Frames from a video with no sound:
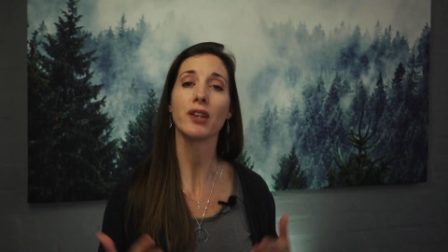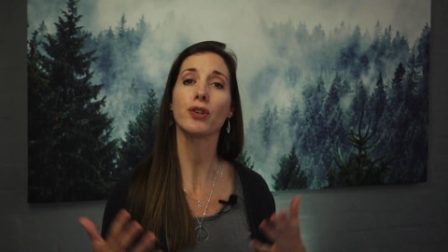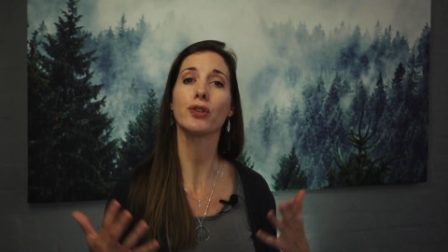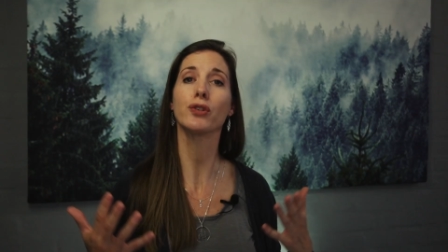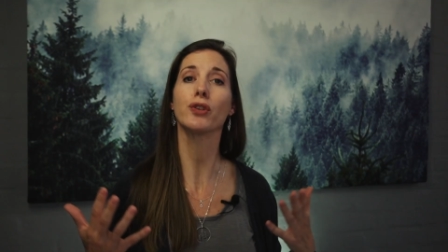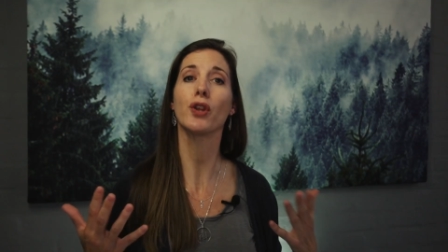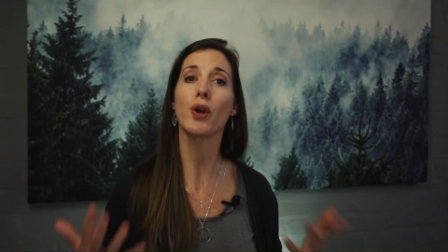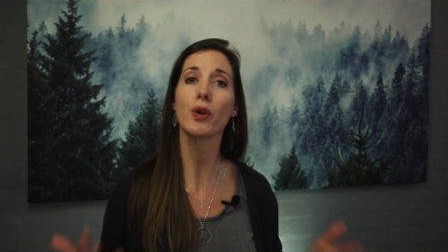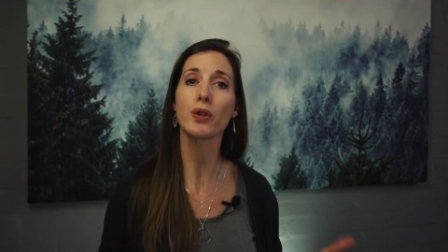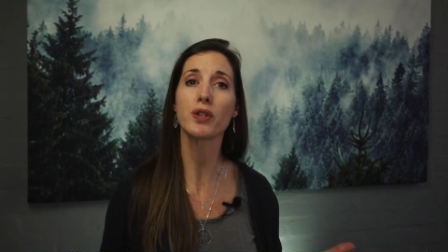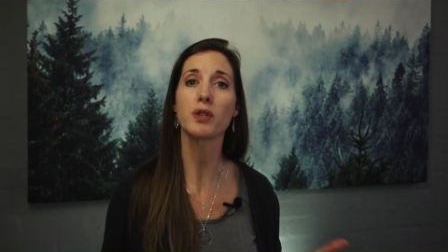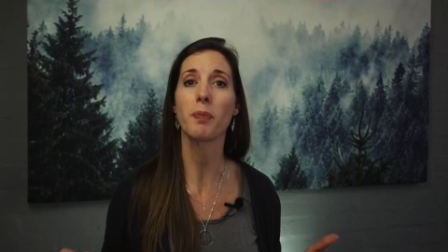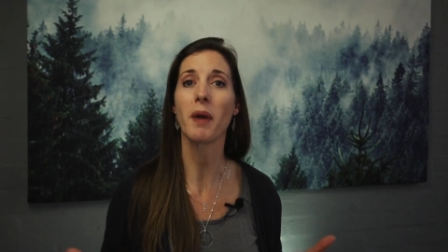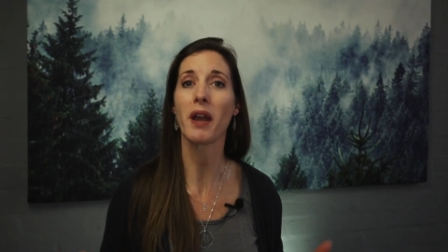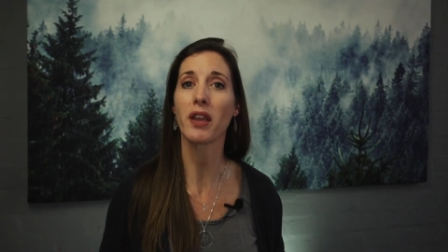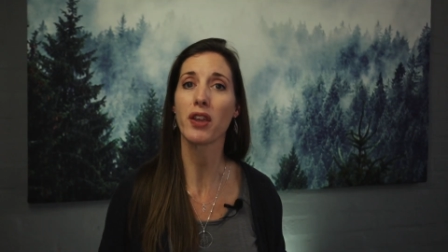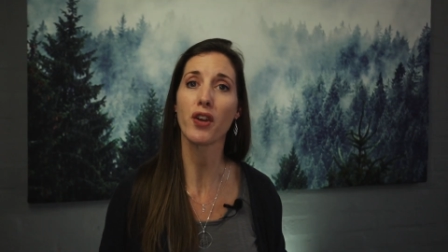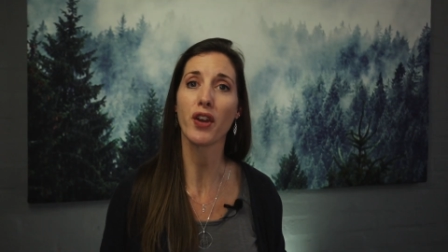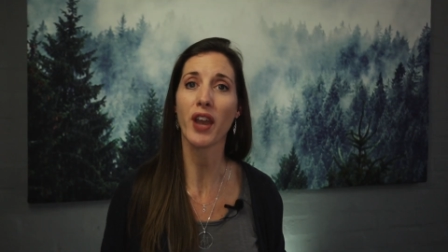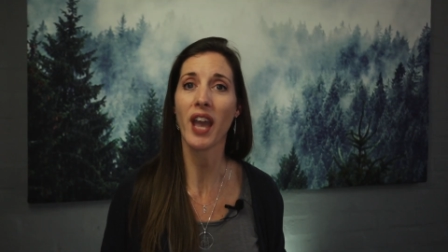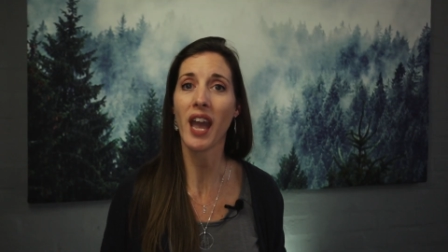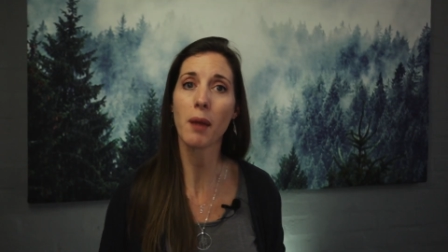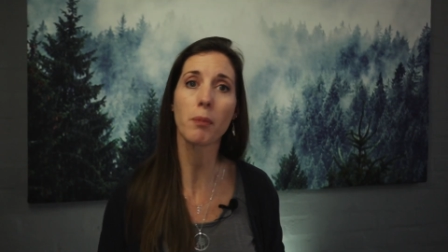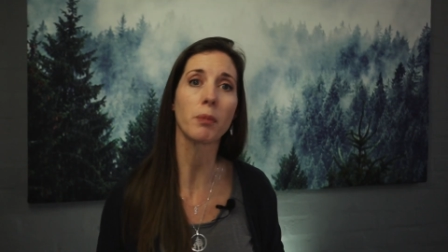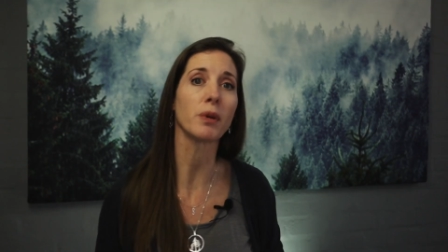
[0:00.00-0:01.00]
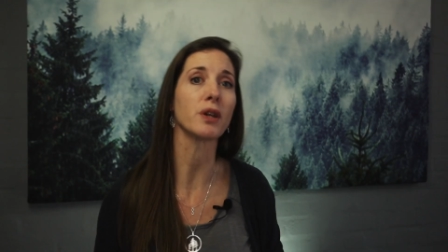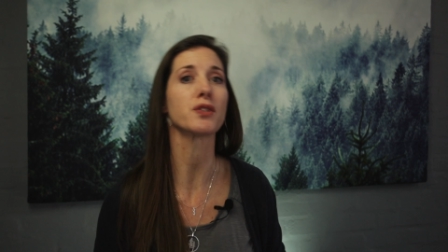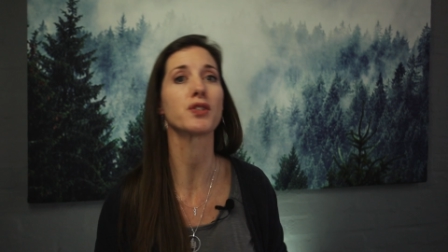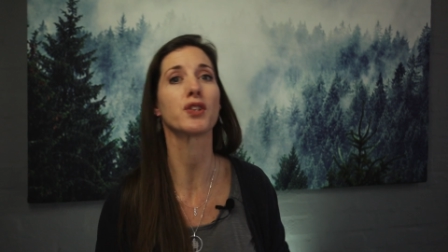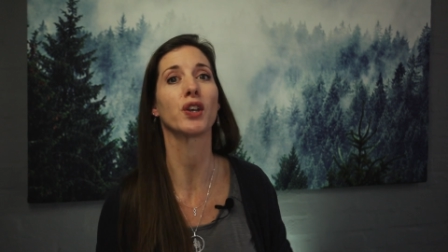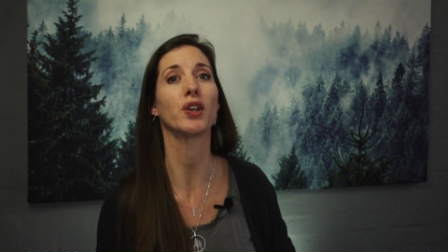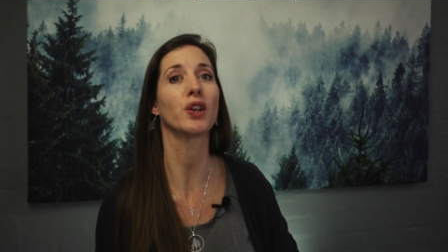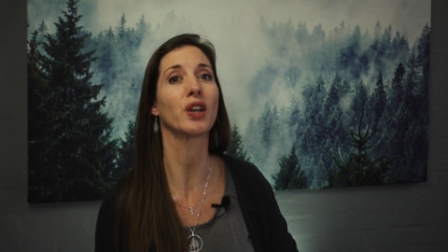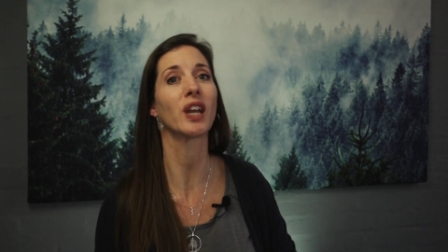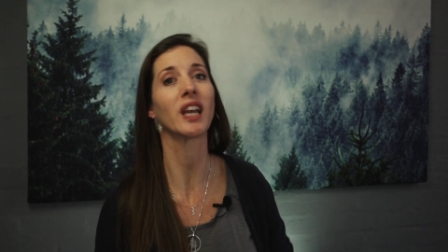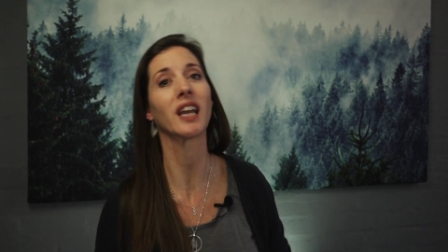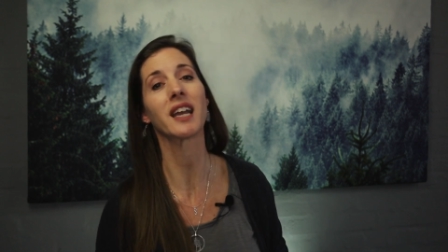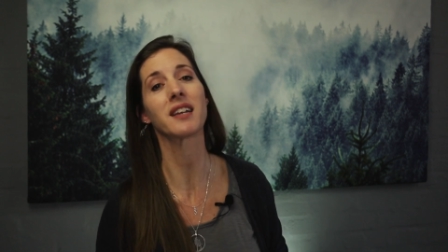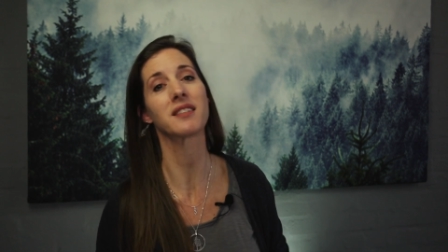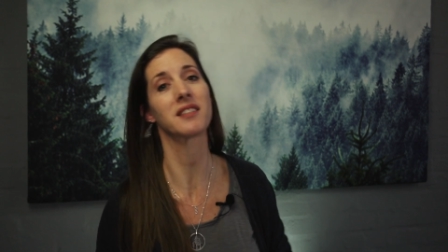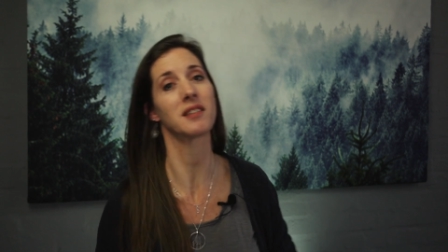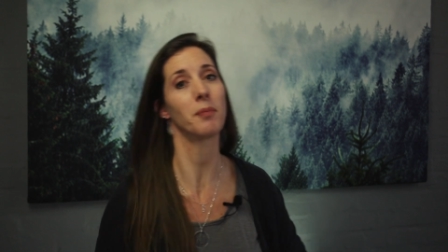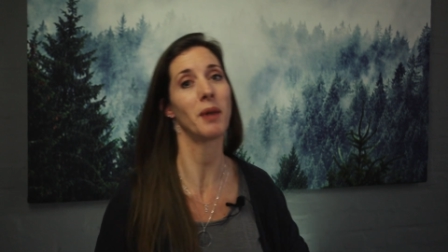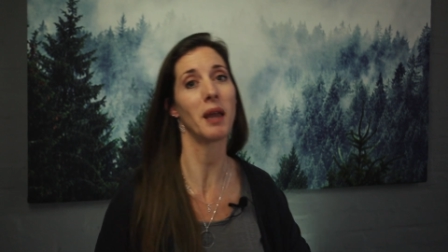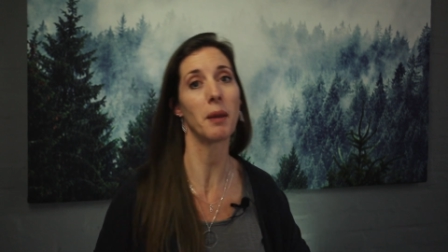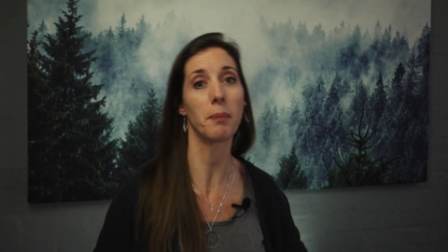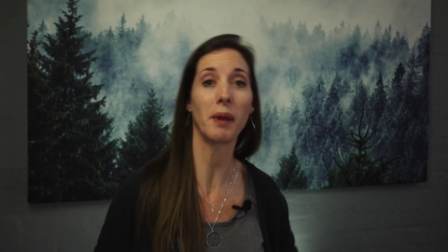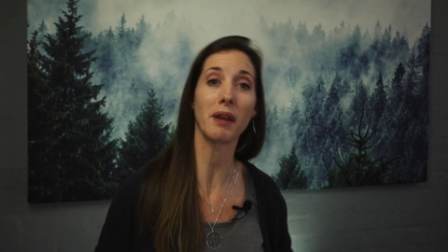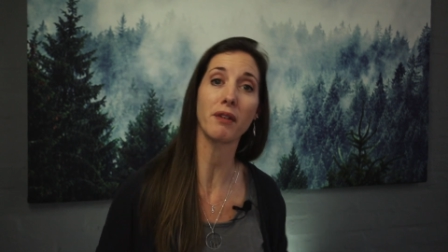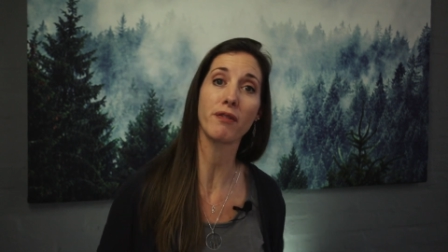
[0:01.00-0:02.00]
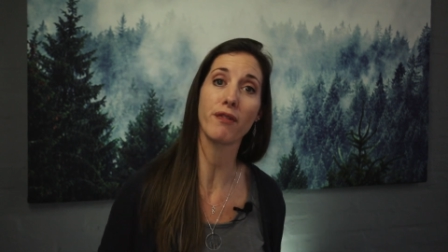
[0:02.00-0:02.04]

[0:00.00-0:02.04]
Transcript: you'll know to pack your camera so you can get some epic